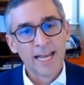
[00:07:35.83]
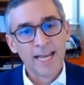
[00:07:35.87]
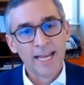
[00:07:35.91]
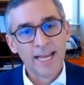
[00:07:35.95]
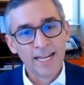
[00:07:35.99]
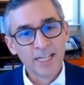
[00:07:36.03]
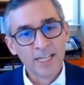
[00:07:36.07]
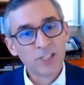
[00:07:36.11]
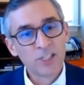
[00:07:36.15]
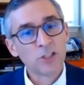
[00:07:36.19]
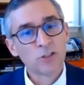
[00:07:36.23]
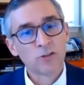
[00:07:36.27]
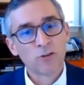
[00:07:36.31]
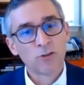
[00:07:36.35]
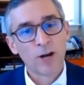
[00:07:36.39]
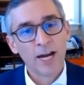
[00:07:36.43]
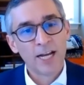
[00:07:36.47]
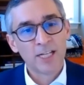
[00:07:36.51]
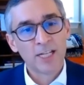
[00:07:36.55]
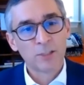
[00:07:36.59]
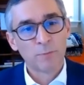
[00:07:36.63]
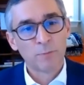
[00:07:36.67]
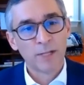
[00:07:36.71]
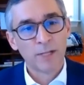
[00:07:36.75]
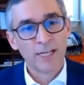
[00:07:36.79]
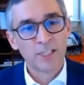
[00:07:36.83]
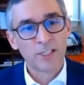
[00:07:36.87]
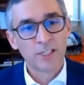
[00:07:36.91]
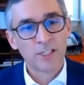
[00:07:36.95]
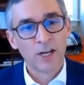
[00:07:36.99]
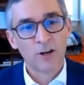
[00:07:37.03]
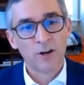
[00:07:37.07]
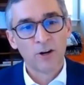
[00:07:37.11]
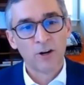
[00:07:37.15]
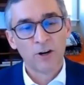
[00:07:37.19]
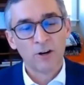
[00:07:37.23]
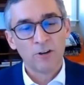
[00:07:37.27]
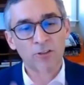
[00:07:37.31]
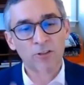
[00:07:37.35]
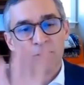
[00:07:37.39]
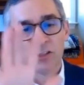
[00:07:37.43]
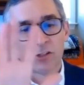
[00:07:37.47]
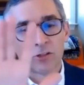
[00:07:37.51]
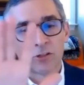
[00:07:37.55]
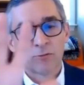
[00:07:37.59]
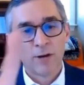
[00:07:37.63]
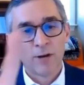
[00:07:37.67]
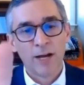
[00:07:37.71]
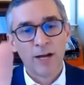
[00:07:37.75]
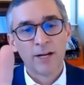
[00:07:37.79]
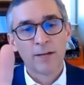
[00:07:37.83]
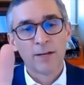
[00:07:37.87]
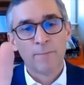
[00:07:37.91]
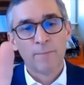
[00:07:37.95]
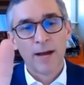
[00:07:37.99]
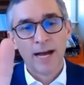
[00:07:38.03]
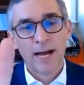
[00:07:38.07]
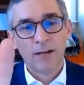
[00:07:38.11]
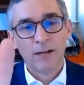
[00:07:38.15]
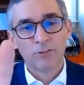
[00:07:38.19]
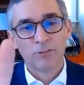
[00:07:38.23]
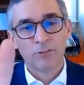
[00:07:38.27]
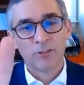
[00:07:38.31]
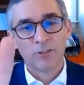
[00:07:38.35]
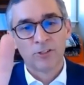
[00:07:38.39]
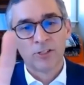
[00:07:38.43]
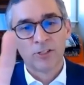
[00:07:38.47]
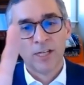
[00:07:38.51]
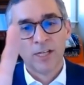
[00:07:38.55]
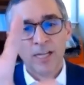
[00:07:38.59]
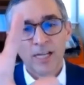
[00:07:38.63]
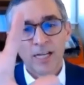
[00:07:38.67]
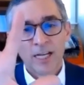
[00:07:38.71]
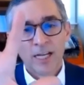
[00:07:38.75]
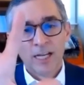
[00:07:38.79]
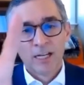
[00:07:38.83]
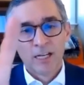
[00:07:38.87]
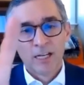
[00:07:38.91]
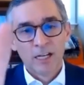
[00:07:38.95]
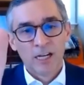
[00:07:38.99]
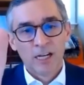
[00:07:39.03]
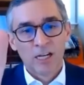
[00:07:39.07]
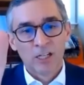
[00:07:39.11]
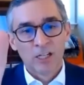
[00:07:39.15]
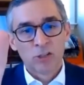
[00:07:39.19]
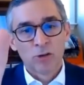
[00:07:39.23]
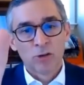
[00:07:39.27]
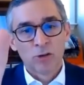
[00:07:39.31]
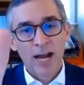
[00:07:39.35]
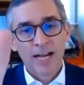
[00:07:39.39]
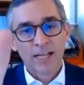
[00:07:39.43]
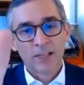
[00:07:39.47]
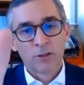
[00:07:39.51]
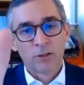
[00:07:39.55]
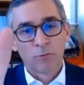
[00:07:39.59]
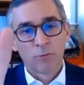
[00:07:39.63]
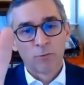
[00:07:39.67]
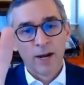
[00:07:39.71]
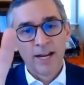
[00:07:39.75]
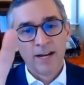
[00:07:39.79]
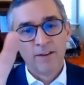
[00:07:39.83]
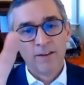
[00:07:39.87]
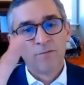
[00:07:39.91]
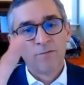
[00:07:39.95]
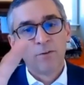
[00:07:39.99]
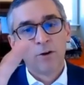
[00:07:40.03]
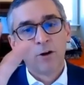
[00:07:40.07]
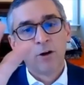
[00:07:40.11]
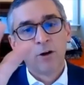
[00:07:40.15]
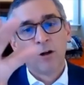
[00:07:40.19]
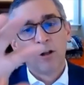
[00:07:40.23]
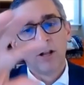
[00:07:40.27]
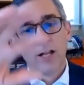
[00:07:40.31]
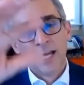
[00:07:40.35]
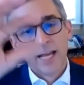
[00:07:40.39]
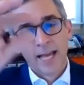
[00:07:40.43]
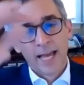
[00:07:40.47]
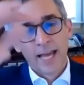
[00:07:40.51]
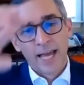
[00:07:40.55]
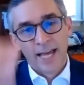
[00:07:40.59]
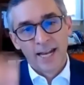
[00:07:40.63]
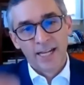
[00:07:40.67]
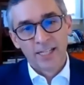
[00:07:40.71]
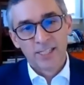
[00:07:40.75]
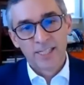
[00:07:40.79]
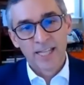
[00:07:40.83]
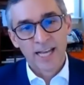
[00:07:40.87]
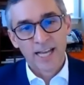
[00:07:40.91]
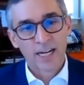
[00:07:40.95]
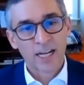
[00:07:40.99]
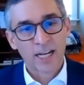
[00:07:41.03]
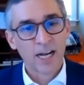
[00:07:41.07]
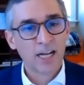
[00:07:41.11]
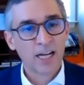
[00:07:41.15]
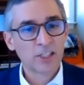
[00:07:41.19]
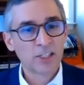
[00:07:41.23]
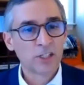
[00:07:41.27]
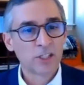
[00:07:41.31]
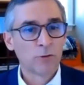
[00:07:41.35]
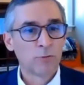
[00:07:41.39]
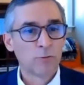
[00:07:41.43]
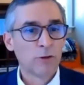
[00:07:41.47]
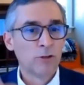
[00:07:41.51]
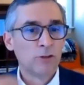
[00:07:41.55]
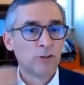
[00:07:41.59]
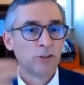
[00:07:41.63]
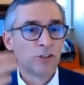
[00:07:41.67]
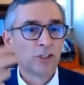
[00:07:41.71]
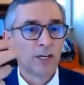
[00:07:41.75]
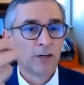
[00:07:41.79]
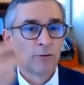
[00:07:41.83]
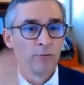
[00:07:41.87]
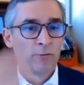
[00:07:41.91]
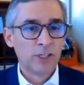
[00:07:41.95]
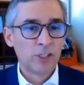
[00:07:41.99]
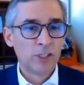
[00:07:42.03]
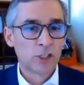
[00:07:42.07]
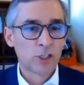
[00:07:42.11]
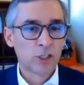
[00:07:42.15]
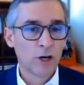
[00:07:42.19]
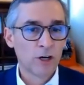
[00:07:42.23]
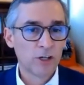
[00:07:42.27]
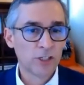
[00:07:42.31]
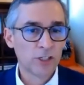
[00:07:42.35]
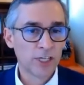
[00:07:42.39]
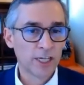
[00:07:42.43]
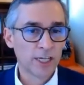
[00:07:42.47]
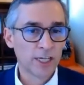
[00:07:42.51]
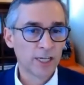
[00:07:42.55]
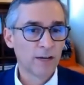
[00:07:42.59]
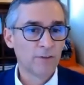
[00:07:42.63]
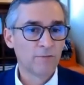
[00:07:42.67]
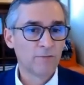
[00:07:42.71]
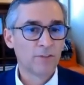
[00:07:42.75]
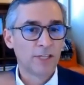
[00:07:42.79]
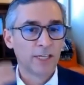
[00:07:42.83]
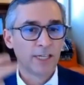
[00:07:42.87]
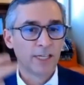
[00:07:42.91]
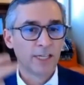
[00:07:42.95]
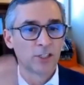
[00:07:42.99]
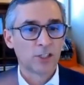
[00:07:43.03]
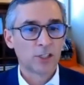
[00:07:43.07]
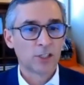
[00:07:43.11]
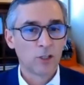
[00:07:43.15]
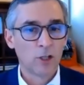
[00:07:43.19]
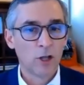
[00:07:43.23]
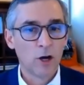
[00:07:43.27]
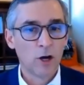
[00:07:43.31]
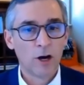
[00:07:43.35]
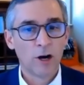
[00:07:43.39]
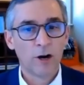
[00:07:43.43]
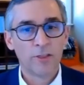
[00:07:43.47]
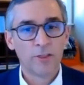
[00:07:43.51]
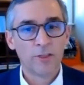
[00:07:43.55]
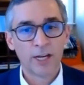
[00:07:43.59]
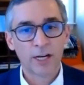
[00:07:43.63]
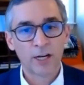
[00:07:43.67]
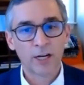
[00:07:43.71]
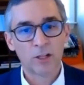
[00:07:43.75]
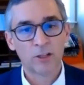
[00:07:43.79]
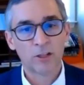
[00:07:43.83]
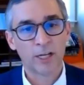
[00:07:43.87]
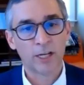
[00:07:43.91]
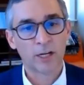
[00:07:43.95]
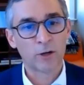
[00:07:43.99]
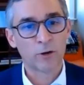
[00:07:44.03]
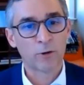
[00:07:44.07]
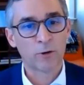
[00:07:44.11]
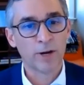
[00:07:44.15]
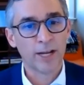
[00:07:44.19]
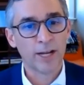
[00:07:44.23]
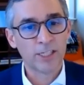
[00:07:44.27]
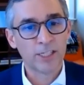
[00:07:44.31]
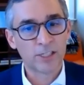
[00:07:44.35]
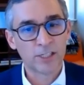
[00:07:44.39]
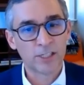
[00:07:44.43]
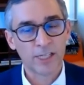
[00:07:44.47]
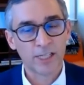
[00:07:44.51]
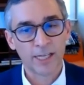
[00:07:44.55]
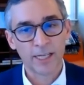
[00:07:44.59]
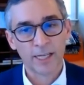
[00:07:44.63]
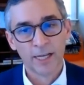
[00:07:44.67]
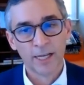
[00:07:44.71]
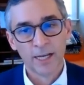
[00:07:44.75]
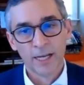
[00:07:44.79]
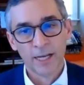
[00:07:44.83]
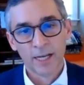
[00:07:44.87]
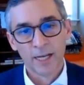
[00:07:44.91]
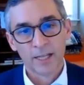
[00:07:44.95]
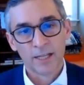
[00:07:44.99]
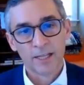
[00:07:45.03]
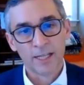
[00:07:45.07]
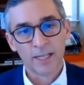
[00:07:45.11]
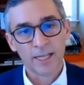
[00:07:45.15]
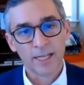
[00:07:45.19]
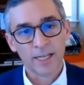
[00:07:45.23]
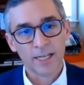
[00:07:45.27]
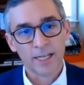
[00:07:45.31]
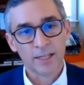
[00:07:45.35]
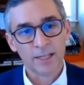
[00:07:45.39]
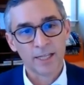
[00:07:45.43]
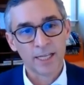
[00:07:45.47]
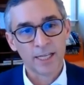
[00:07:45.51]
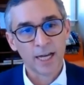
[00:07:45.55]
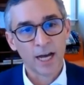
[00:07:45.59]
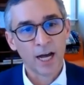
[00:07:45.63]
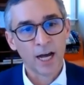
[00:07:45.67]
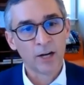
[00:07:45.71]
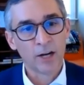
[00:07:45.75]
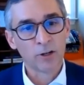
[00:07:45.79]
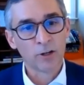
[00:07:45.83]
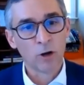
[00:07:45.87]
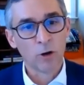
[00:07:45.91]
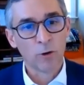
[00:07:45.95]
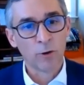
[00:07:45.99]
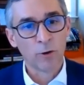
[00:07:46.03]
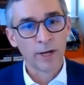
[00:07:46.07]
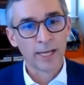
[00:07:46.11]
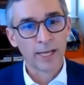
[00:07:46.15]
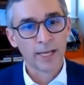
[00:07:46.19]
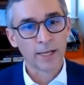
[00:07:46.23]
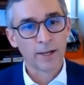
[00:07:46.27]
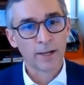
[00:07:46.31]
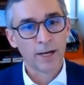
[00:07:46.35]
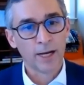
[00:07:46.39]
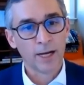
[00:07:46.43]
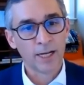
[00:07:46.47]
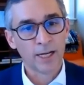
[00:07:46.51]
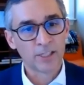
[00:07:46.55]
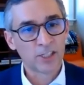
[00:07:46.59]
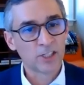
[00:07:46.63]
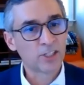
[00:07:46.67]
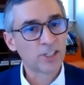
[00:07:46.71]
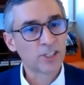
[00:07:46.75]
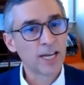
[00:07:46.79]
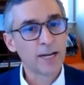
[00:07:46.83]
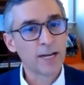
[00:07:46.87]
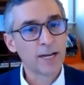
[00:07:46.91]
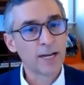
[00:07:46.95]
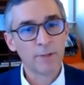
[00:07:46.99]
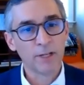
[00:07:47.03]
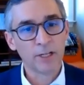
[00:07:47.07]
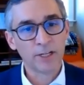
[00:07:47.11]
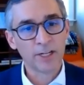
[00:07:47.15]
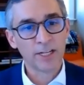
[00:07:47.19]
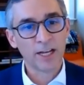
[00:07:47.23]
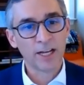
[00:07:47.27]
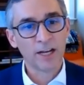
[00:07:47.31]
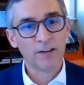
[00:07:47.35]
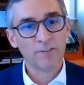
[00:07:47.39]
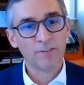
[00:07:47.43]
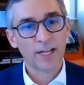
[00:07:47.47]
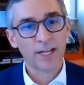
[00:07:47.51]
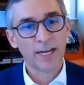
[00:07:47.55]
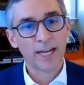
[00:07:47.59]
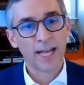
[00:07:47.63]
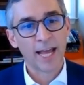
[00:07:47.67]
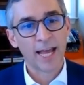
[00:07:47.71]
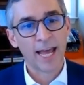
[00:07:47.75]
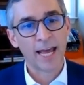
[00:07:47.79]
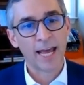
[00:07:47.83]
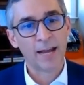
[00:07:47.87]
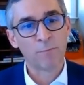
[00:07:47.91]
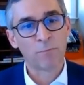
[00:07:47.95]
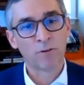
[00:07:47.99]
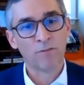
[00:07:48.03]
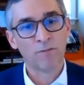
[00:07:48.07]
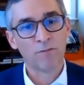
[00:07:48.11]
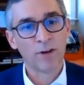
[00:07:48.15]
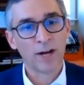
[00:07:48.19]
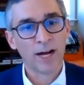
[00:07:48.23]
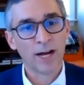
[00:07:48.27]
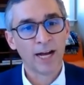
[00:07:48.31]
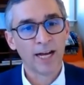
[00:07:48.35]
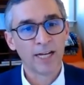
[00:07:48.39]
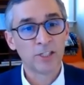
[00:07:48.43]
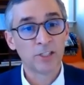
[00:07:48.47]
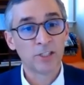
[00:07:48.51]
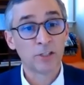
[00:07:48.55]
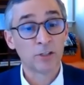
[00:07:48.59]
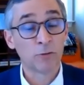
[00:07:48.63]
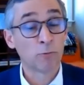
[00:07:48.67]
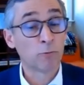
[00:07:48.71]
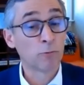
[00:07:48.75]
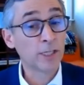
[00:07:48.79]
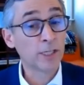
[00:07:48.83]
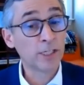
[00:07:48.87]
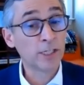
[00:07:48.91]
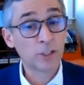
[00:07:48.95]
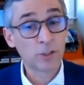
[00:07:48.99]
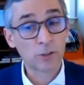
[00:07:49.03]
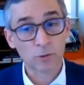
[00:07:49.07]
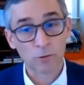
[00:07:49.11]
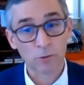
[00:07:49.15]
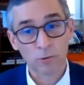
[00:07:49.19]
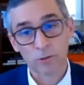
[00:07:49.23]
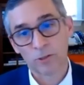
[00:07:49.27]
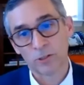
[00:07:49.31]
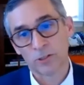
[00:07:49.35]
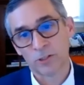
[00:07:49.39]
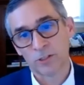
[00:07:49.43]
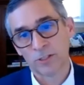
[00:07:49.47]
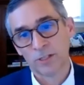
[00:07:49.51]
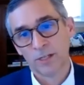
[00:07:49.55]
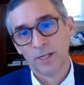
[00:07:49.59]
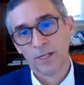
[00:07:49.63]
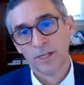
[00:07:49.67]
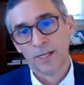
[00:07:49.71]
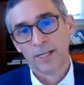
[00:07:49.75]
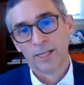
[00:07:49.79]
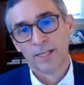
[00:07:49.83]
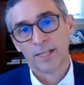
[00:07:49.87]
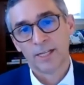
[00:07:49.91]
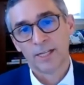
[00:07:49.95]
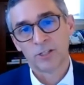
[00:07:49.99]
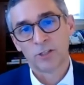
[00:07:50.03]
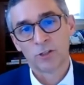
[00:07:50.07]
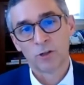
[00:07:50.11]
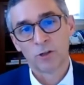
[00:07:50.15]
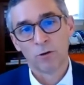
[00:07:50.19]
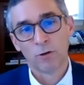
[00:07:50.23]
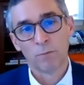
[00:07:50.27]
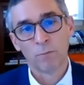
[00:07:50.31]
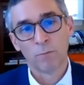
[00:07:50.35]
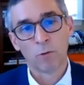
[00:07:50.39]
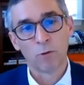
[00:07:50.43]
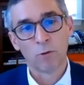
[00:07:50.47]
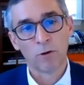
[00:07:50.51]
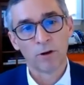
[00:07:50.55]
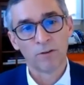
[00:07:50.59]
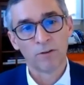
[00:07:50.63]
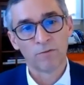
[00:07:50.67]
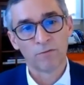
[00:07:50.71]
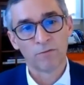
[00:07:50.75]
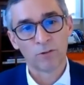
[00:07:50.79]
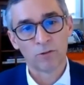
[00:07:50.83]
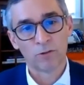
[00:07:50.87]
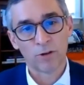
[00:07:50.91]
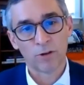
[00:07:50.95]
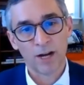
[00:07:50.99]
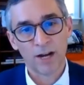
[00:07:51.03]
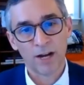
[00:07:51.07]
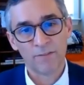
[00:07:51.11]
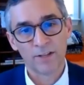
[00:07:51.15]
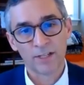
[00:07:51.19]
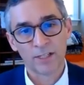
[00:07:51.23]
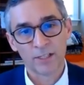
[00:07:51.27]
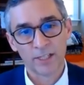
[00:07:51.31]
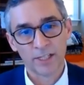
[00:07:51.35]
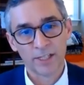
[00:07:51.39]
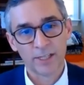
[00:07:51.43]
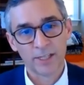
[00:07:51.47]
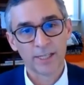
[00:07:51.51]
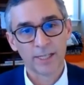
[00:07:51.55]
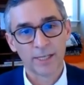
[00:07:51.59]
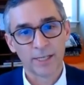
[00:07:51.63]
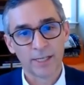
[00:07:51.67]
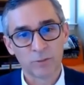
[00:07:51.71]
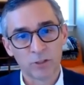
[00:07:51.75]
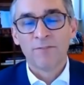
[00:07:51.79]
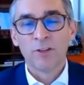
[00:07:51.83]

It is the driest place on earth. The surrounding mountains uh, track the rainfall, and it's that constant erosion and recharging of the Salar that, that creates the, the, the ongoing uh, sustainability of it and provides the resource that's so important for driving lithium.